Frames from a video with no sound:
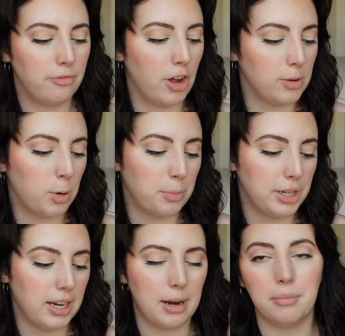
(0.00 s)
fall
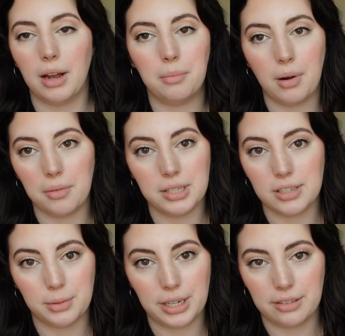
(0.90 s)
appropriate, I'd probably
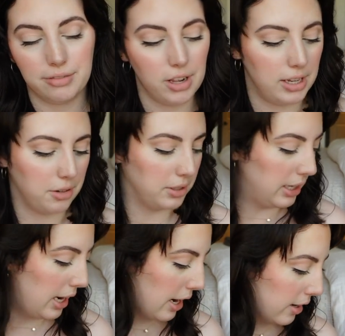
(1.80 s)
still wear it in fall. I don't
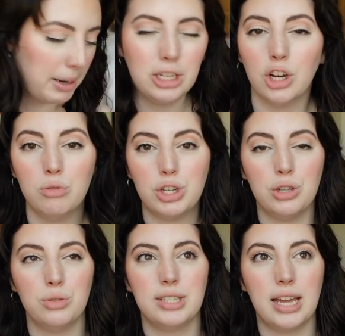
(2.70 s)
really care. My
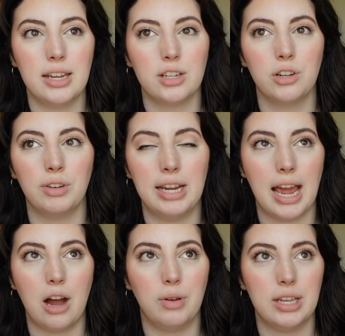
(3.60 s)
go-to scent right
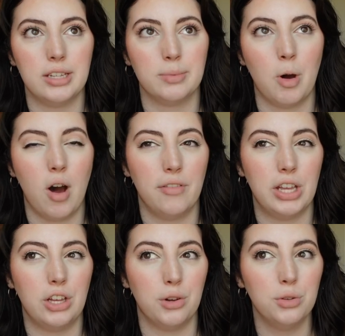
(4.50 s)
now is Mojave
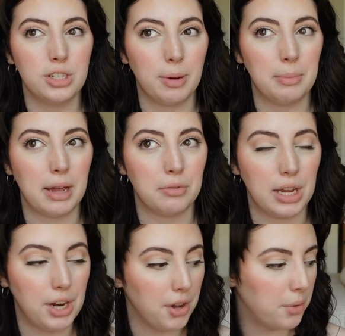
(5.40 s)
Ghost by
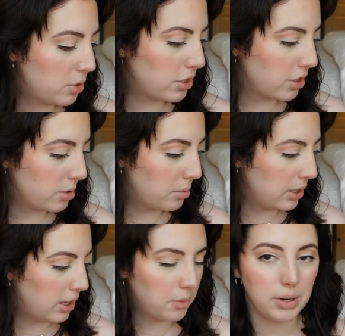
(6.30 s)
Byredo, which is also a
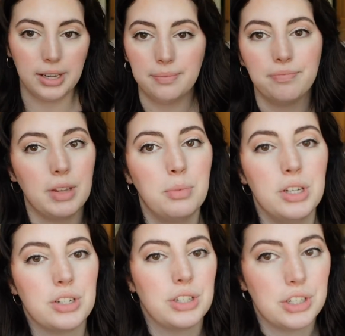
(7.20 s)
really good one. The boys are